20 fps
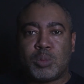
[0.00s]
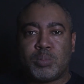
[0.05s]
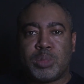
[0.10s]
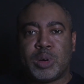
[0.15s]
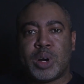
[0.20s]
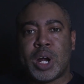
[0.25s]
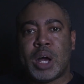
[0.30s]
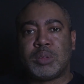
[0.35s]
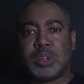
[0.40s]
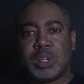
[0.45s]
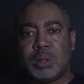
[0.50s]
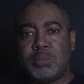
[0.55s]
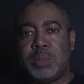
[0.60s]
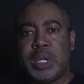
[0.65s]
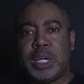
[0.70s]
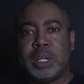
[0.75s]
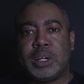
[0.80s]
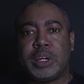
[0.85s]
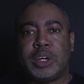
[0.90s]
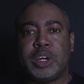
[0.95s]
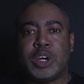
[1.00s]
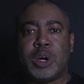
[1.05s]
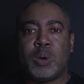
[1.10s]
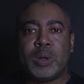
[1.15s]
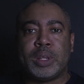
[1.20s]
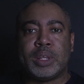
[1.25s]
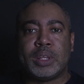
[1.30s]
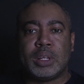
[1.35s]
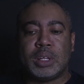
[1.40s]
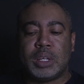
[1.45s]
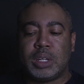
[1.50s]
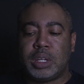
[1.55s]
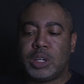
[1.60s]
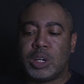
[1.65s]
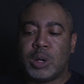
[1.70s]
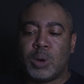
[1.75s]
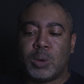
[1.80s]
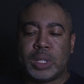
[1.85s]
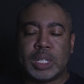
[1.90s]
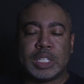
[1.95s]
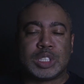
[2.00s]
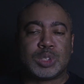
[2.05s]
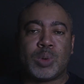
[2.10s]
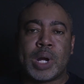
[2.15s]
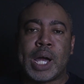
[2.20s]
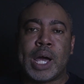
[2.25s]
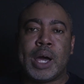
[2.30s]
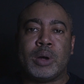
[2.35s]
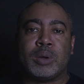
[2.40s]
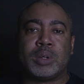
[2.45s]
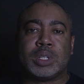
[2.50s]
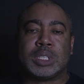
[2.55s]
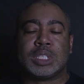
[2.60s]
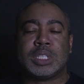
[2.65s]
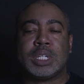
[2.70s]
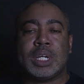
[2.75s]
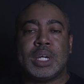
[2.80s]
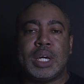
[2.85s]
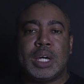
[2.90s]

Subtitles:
prompted me to go in this route.